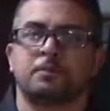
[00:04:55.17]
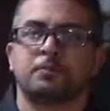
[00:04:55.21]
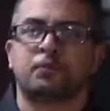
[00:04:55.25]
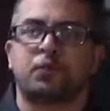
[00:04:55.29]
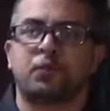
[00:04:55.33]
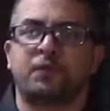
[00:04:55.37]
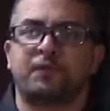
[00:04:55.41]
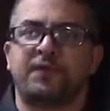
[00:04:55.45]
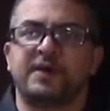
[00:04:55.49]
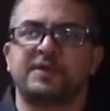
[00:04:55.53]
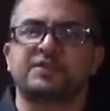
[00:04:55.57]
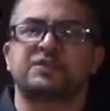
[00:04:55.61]

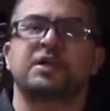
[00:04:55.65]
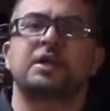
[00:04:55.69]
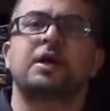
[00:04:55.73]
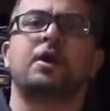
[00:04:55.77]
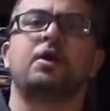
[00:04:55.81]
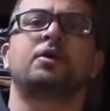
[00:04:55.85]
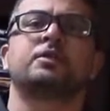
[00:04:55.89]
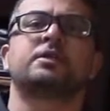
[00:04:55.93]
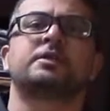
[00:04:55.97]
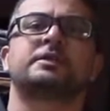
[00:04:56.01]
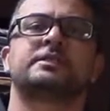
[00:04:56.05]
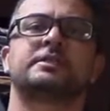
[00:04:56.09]
Professional
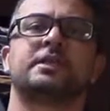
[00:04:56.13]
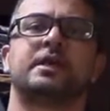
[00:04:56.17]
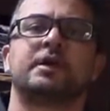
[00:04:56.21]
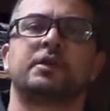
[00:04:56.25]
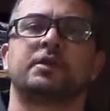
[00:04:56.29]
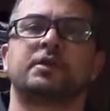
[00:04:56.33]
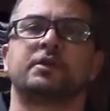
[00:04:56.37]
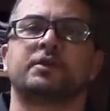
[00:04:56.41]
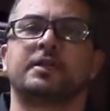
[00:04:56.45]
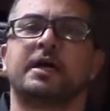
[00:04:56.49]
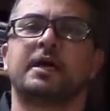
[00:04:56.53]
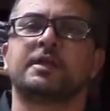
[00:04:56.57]
Auto
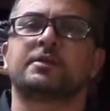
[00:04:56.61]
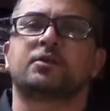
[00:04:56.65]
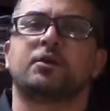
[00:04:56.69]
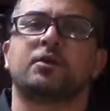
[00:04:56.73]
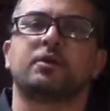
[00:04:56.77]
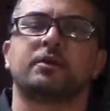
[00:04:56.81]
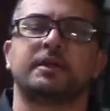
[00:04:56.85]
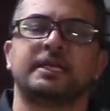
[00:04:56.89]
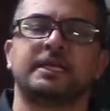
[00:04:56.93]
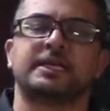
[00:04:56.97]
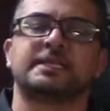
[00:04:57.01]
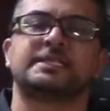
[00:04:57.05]
Stereo not
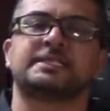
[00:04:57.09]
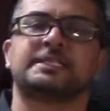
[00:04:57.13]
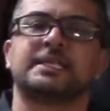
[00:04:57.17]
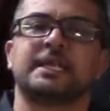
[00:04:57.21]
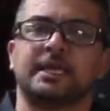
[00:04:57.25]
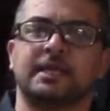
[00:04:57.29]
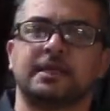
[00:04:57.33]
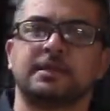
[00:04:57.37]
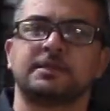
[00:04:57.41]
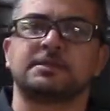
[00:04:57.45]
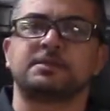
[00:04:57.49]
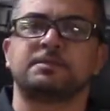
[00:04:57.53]
only
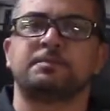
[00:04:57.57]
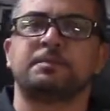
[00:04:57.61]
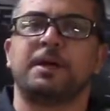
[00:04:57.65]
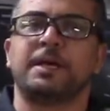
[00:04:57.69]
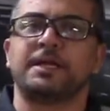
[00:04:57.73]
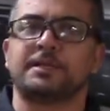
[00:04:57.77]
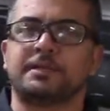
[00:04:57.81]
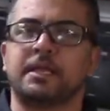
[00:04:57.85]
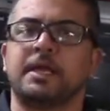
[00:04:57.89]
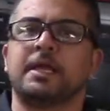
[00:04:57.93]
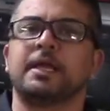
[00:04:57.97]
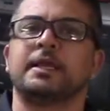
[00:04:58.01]
sells
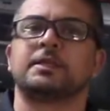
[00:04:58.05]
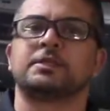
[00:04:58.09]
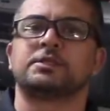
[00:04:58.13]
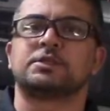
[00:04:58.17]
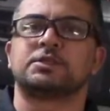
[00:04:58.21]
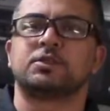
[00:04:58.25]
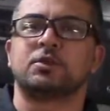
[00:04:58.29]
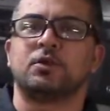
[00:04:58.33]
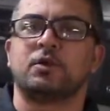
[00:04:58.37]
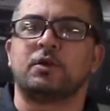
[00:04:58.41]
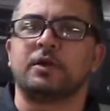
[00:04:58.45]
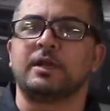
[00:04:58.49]
but
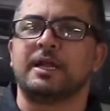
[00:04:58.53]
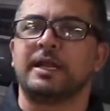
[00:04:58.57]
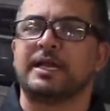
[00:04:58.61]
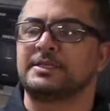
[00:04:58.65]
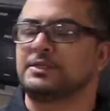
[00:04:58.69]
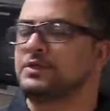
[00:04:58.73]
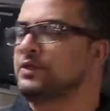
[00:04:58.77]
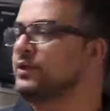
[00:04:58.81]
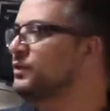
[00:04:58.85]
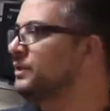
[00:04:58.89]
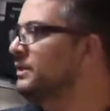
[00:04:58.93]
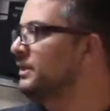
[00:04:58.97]
install.
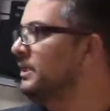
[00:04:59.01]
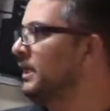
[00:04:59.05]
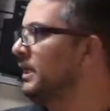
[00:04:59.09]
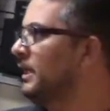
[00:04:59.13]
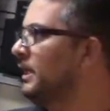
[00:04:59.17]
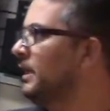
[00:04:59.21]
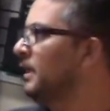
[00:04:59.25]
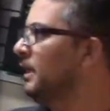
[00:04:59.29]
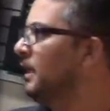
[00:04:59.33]
As you see,